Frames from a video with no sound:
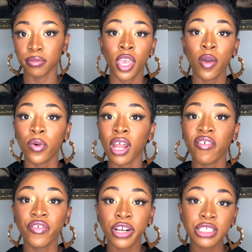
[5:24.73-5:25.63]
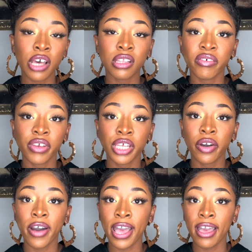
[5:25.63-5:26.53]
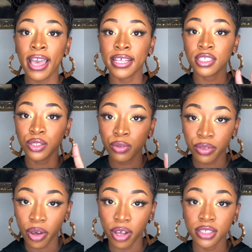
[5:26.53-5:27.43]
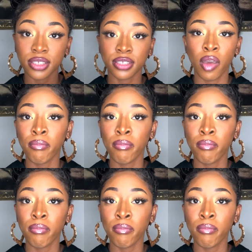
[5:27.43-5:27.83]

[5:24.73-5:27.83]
And when I first saw the video, I had two thoughts.